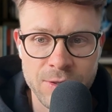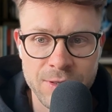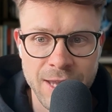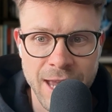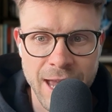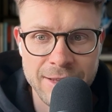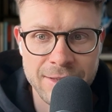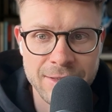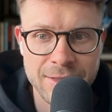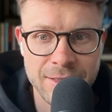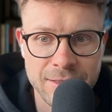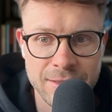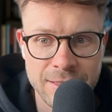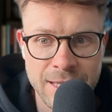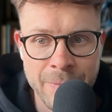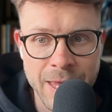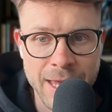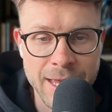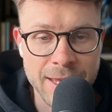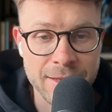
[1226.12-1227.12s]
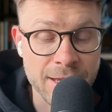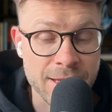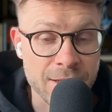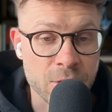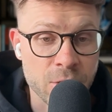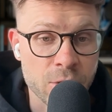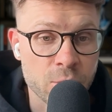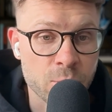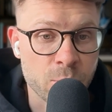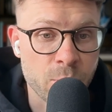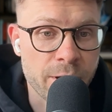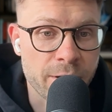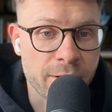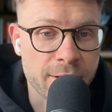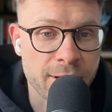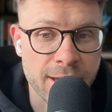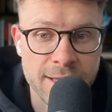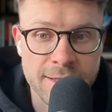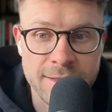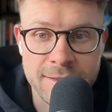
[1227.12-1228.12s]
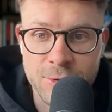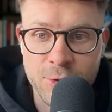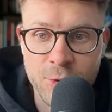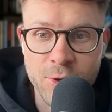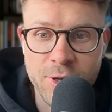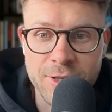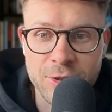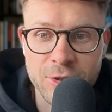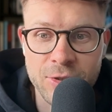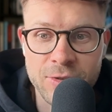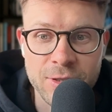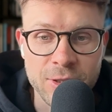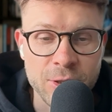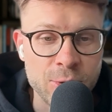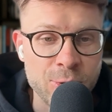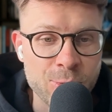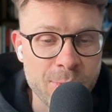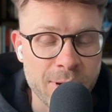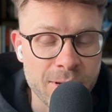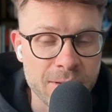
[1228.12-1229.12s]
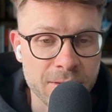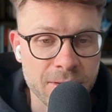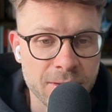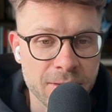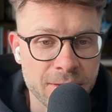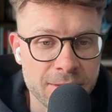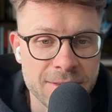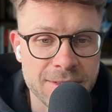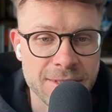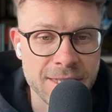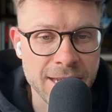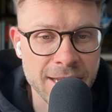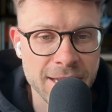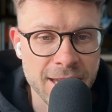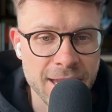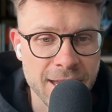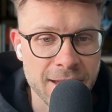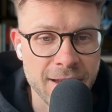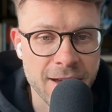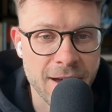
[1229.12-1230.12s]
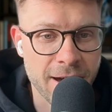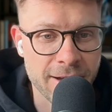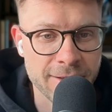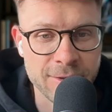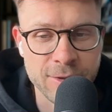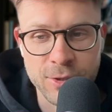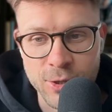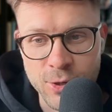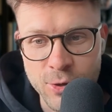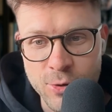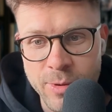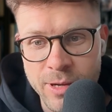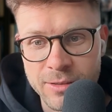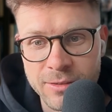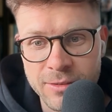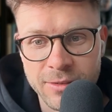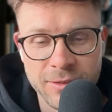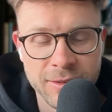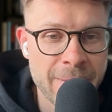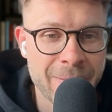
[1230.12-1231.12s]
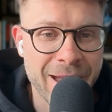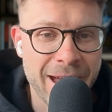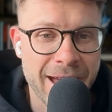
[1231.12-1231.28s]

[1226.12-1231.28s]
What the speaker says: cases is not work. It's truly just humans syncing other humans,